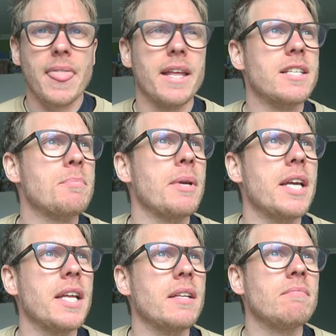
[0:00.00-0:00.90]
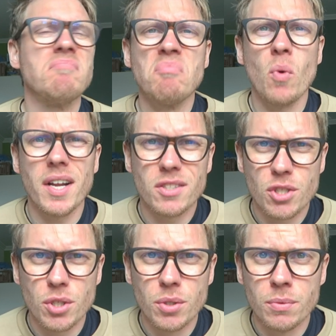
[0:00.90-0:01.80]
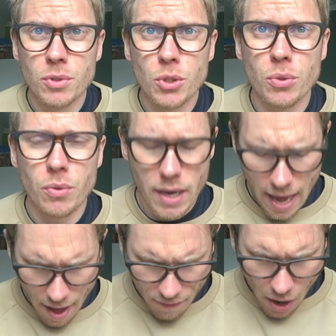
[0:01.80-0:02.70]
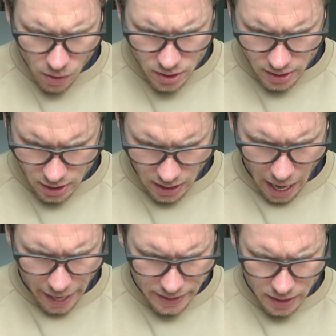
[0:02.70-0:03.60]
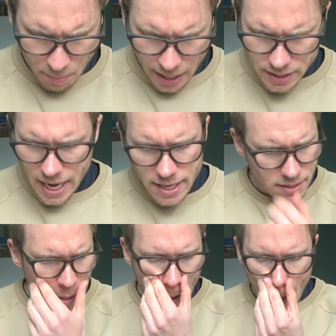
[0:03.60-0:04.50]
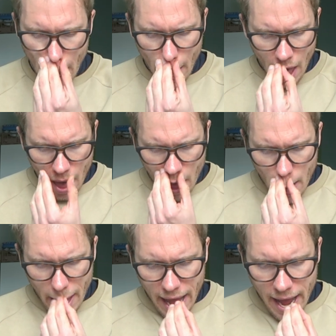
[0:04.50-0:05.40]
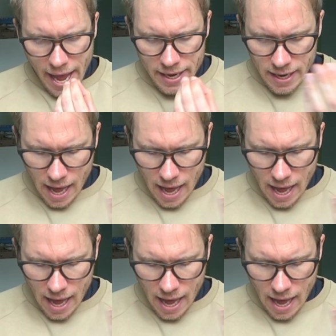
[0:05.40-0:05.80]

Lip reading: it's been what, two and a half hours since I did my test. And